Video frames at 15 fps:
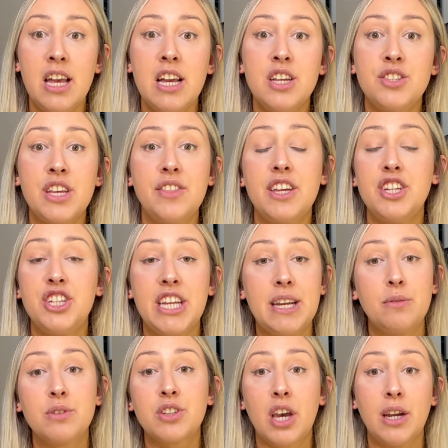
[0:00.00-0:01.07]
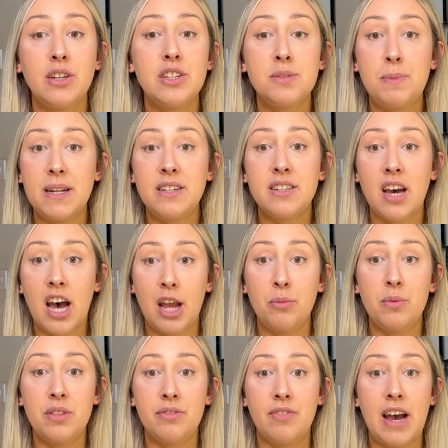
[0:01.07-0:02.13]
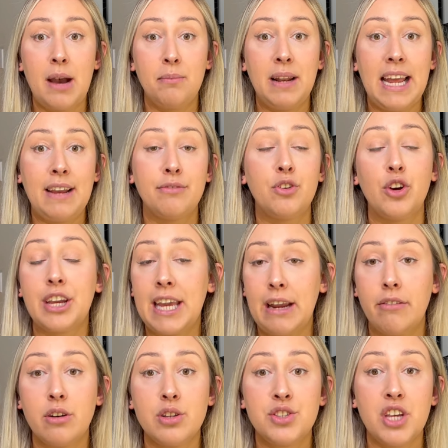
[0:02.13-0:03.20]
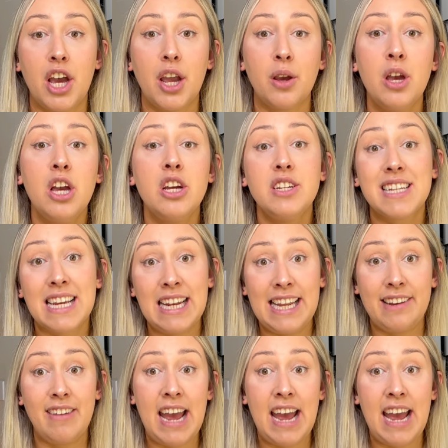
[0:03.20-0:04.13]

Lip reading: saying that she was going to spend time with family for a year or so to clear her